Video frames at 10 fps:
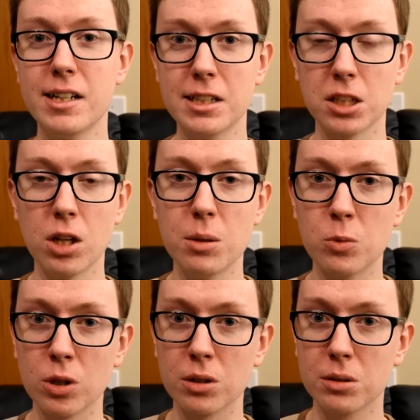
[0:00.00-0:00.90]
It's a lot
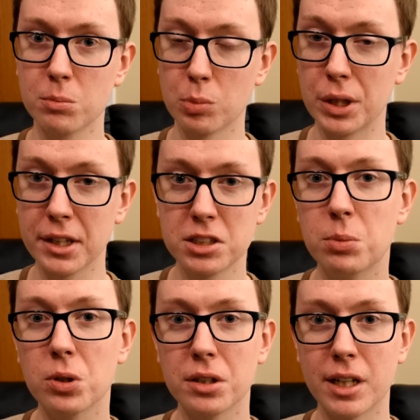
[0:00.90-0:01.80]
more
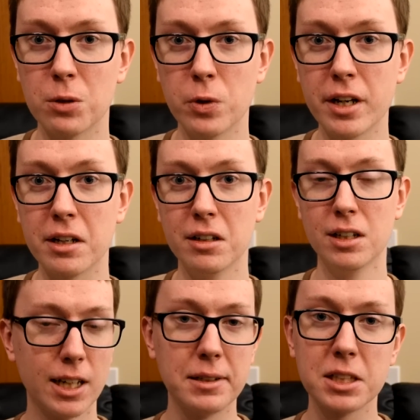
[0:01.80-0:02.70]
predictable in that way.
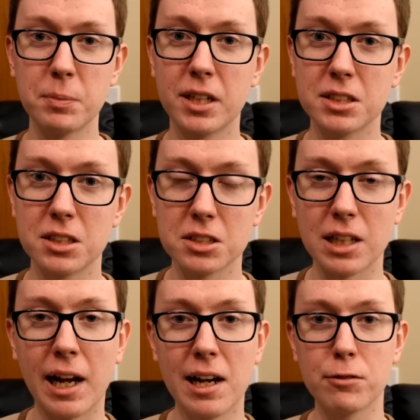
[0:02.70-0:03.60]
And that's because it
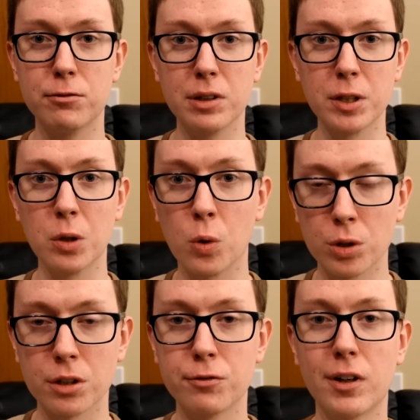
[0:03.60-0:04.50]
doesn't have very
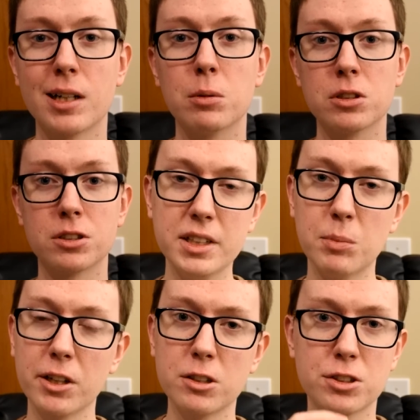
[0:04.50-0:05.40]
ordered fibers. These
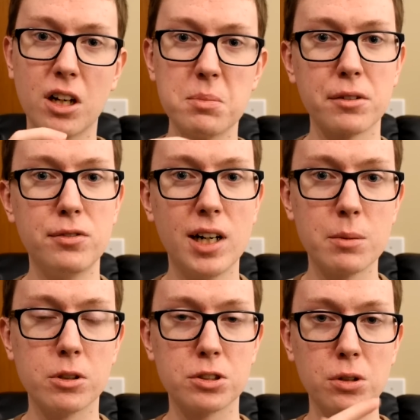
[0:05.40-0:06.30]
microscopic
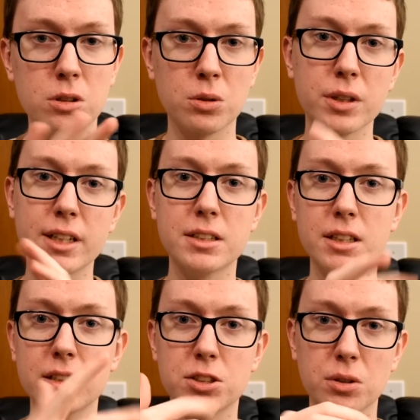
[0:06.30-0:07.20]
fibers are all
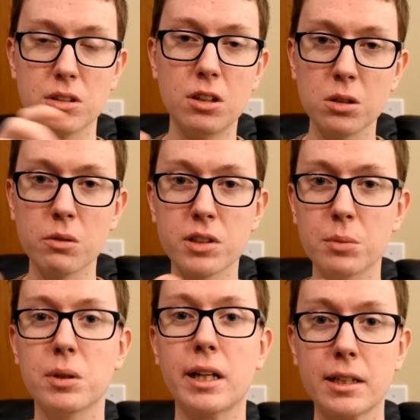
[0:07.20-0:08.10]
oriented sort of all over the
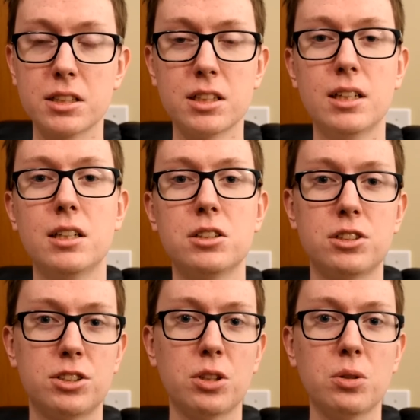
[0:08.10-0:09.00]
place.
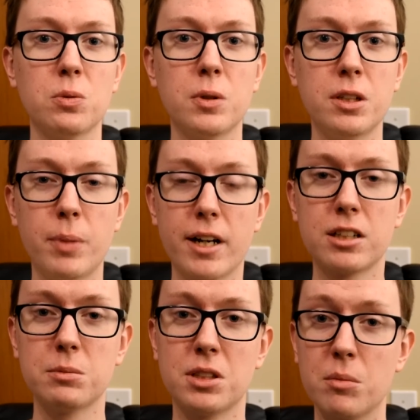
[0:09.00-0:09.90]
So when you back
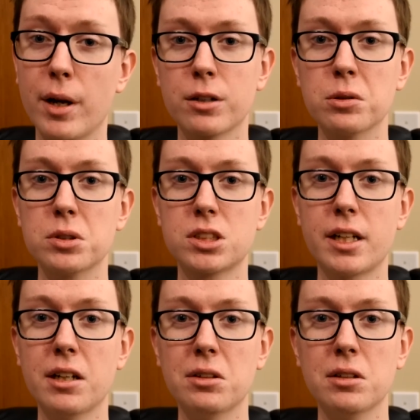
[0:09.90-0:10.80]
up to the macro
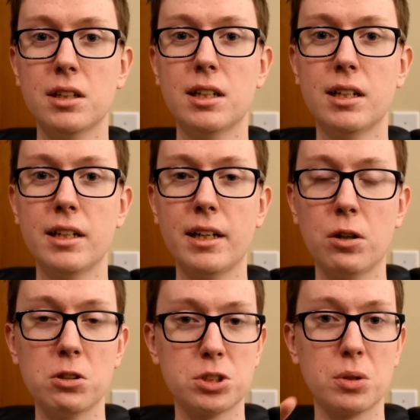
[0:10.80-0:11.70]
scale, it
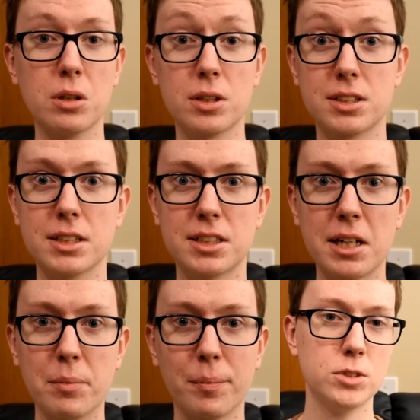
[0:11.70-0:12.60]
all sort of looks the
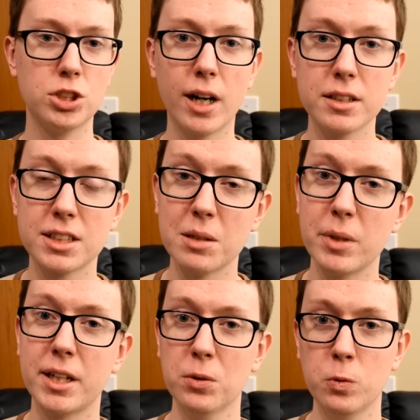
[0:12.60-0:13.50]
same. So how does that
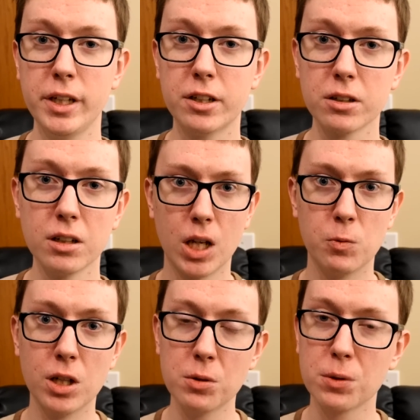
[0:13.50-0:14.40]
make it weaker?
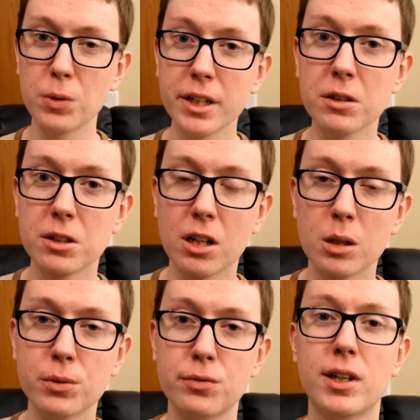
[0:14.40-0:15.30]
Well, with regular
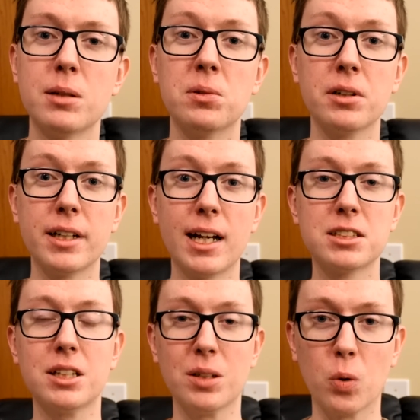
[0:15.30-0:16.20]
carbon fiber, it
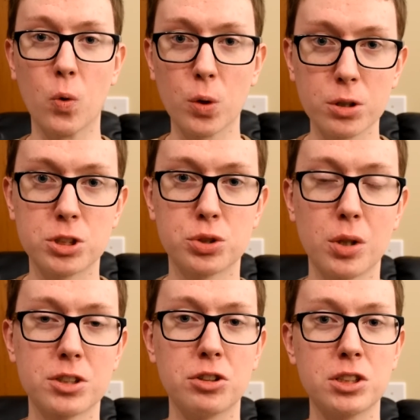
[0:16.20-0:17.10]
has that ordered
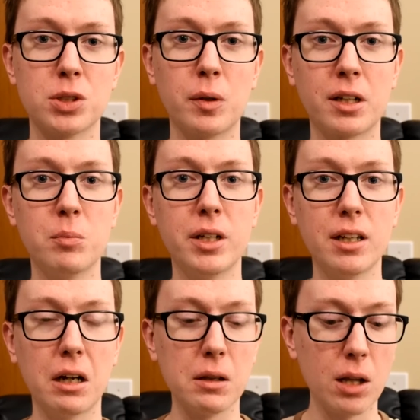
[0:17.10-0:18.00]
structure, so it can
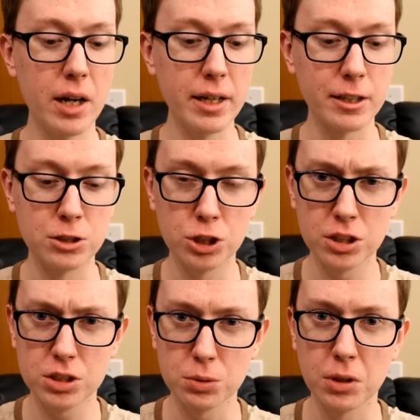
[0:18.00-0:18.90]
be aligned in
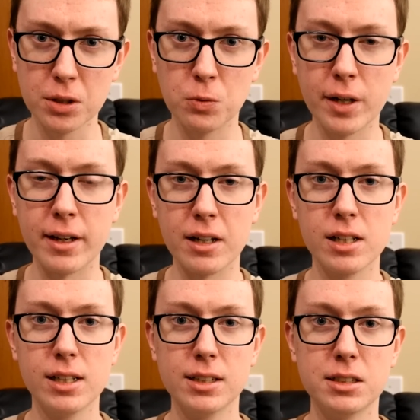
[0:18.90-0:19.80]
just the right way
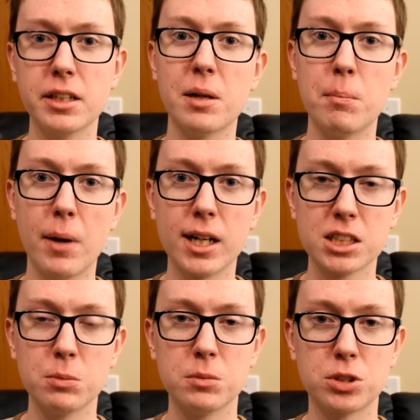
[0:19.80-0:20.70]
to get
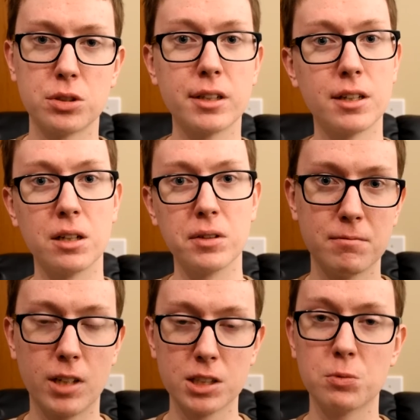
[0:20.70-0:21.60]
maximum strength out of it.
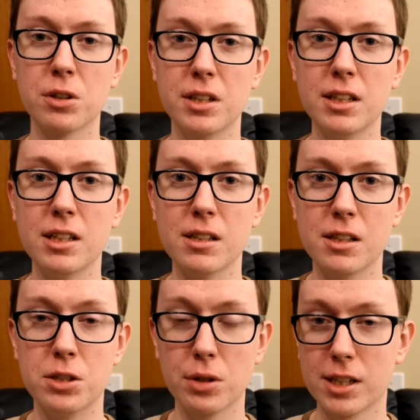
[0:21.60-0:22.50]
That's where the,
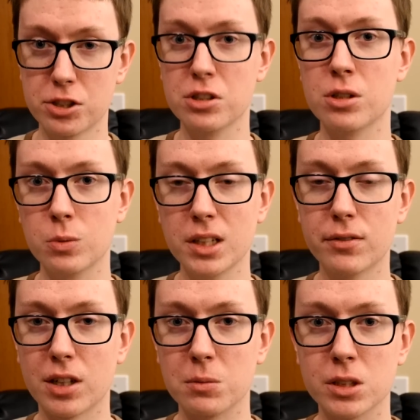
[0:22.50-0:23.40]
the direction of the
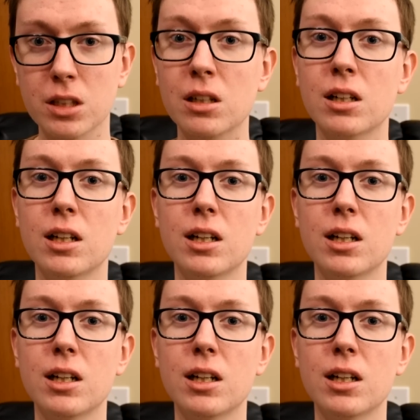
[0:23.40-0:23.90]
weave comes in.